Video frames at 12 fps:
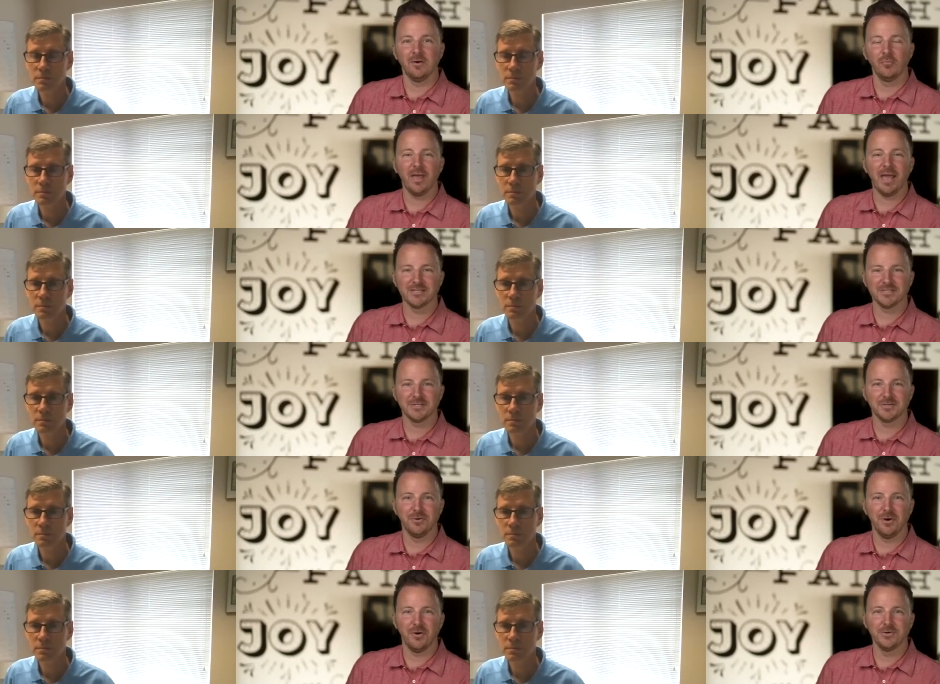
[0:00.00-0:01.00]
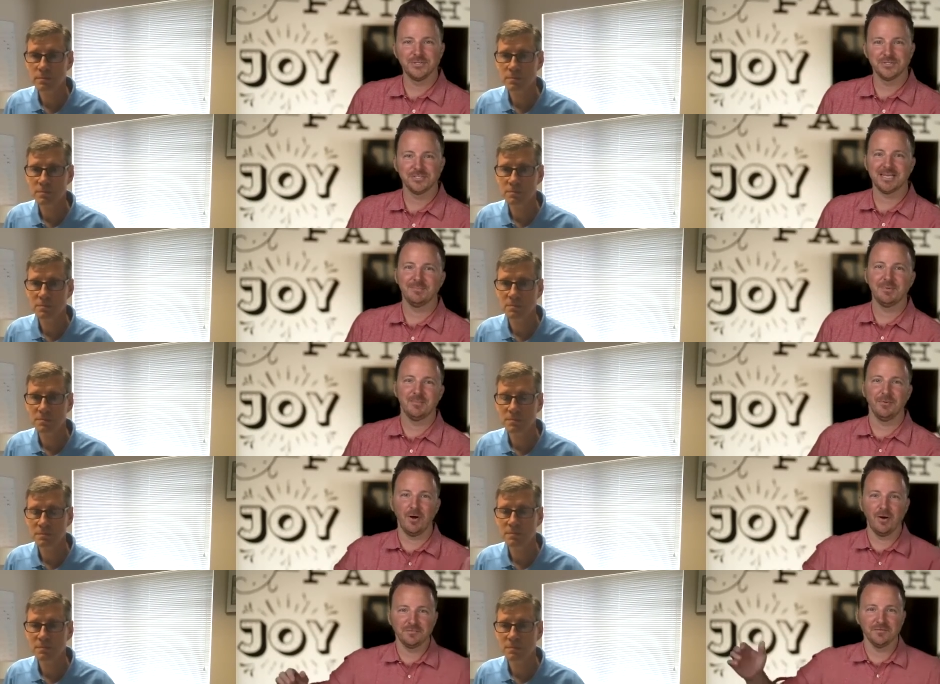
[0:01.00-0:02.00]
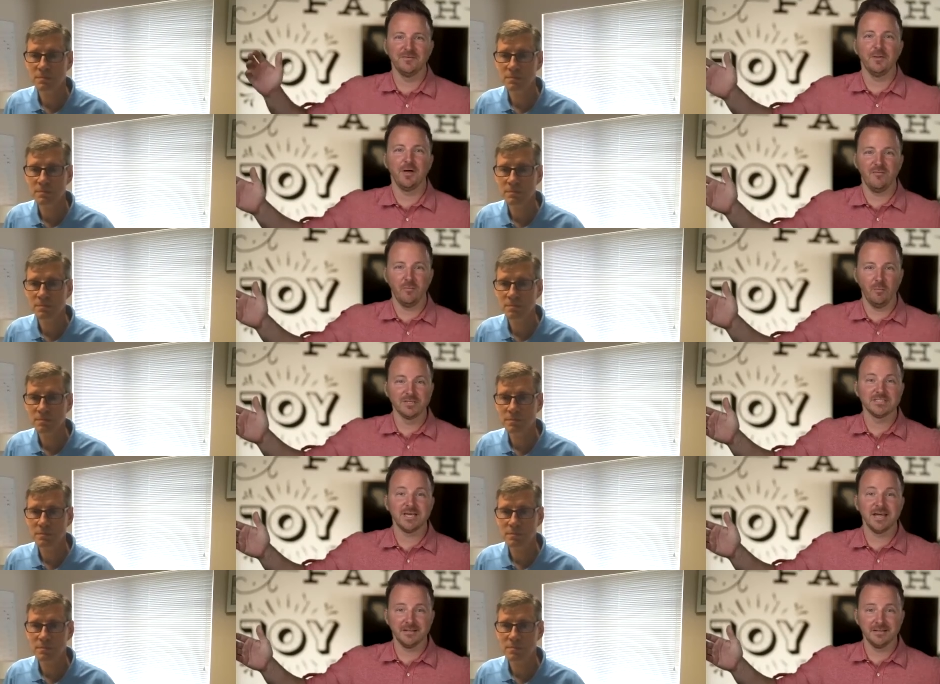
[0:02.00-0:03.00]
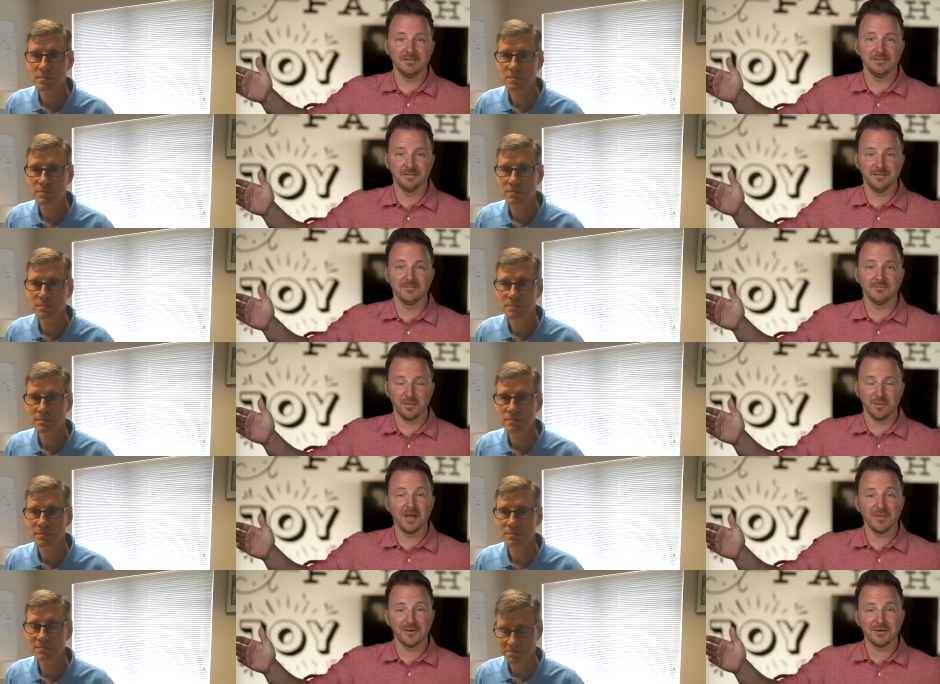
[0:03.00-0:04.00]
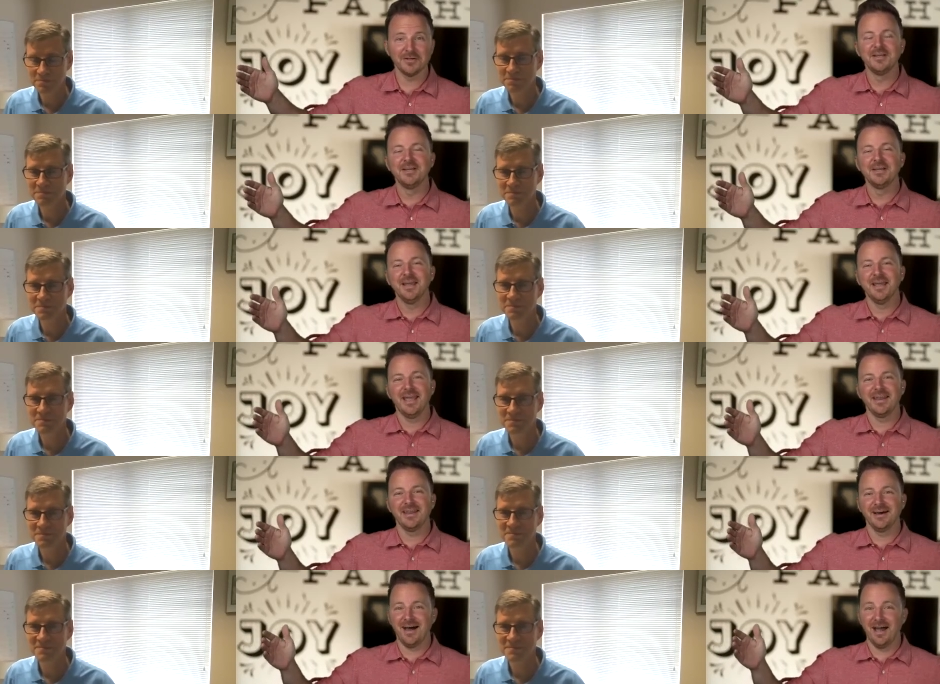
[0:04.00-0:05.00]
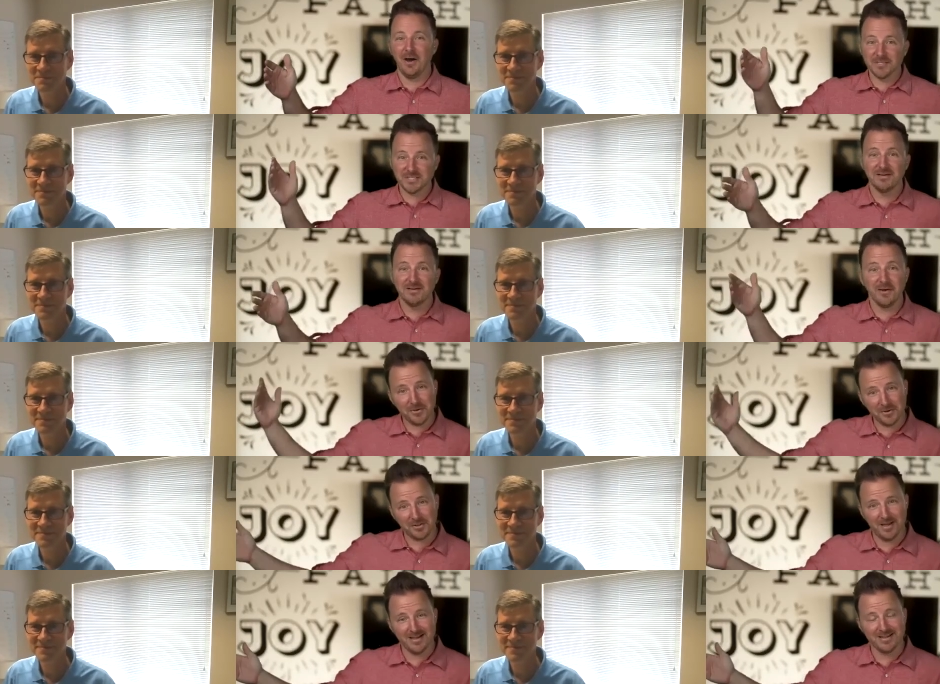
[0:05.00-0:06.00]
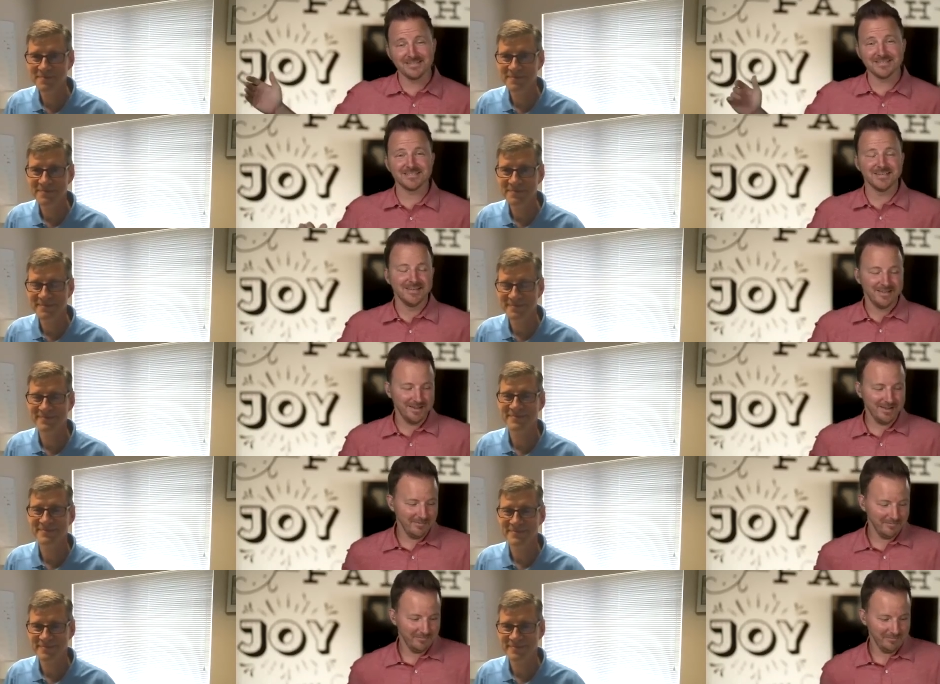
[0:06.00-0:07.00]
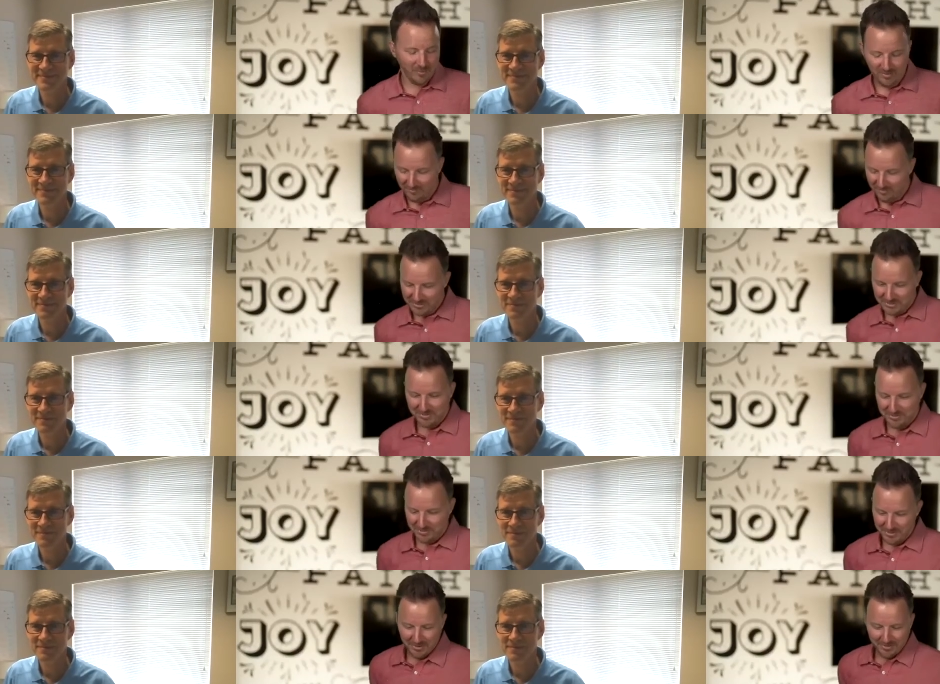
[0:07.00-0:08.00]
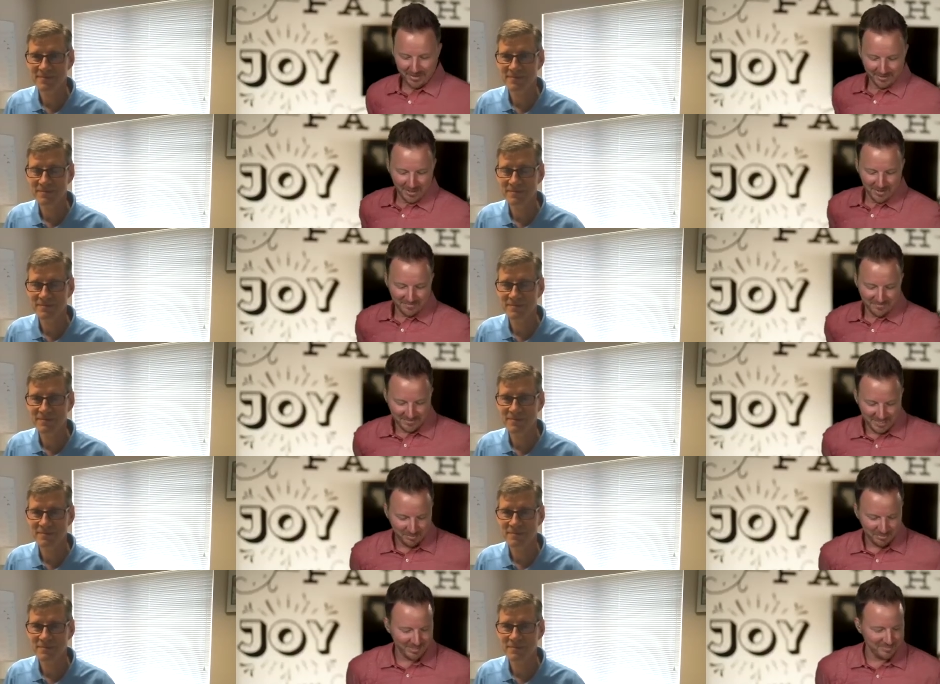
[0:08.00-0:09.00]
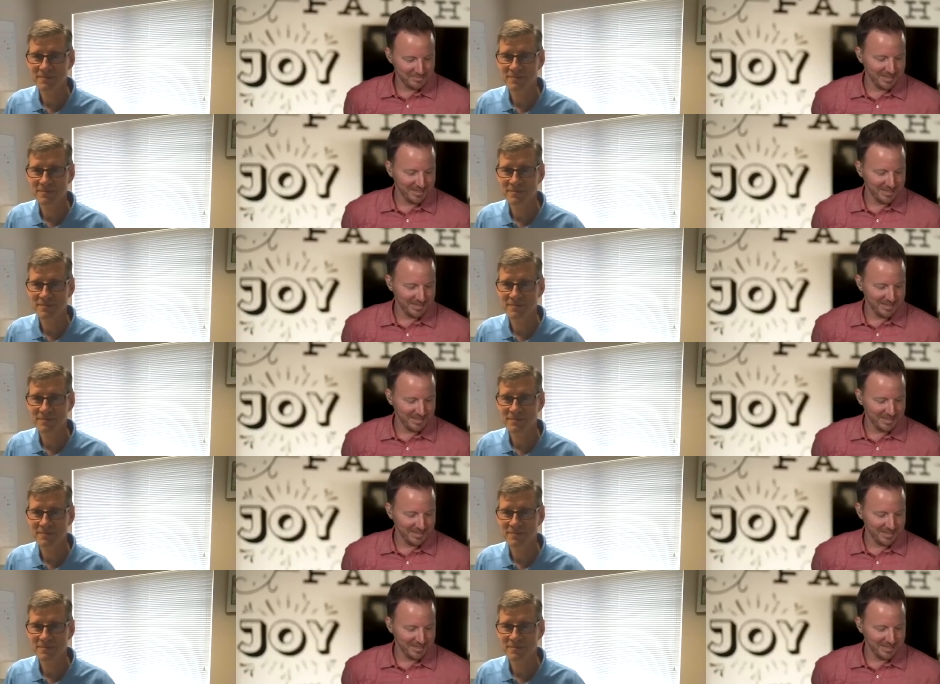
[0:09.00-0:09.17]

Speaker 1: pastor who always used to say people often fall off one side of cl- the cliff or the other. Mm-hmm. And I also have other clients, um, one of which who you know and I love deeply, but